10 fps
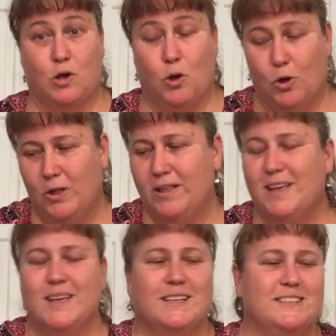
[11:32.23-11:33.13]
goal.
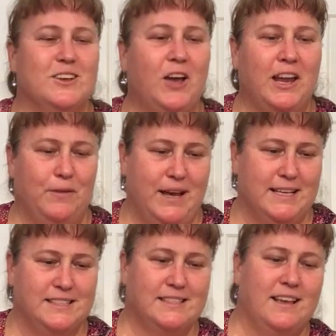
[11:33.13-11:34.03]
so
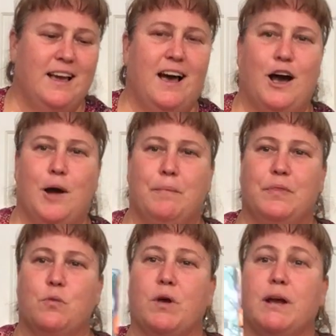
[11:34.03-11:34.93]
anyways, um,
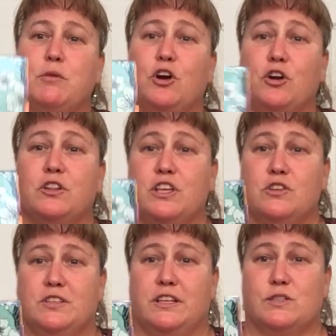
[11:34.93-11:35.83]
the one I'm currently
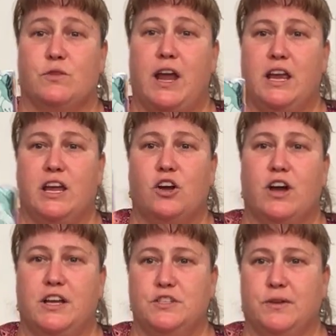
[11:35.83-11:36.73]
using is right here.
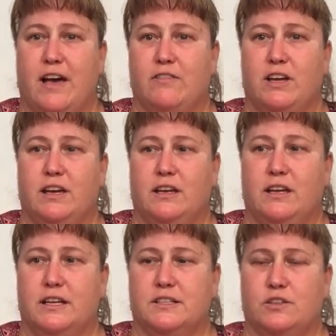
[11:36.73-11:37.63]
I do have it in
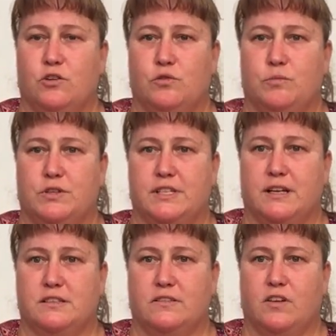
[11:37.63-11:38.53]
its own
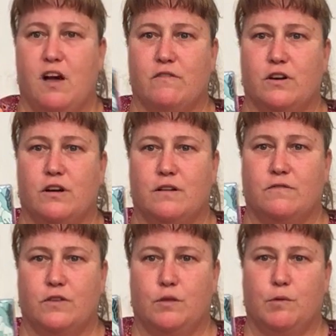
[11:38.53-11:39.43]
protective cover
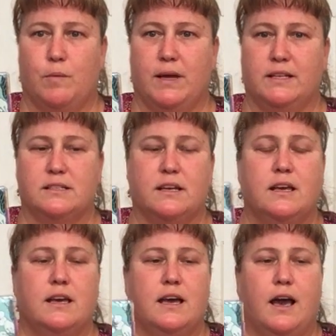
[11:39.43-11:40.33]
for the moment.
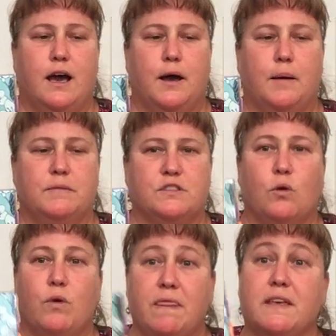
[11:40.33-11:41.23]
Um, so
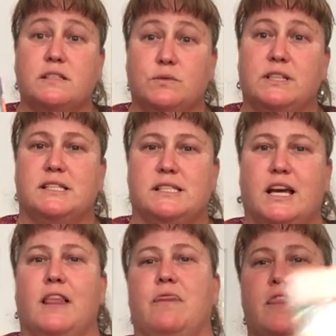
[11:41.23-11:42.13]
when this one is
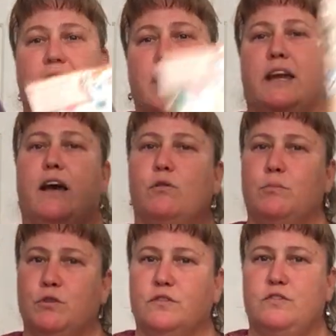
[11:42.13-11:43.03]
done, then I will
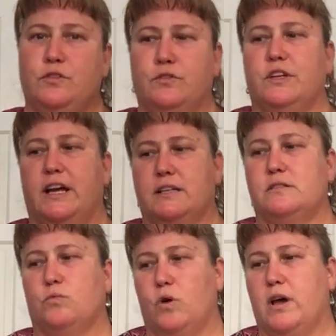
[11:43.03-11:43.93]
move to the
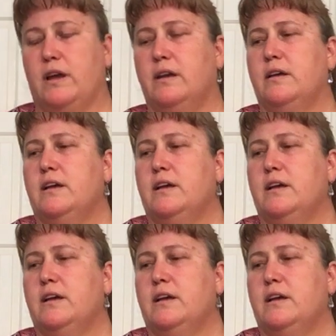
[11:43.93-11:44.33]
next one.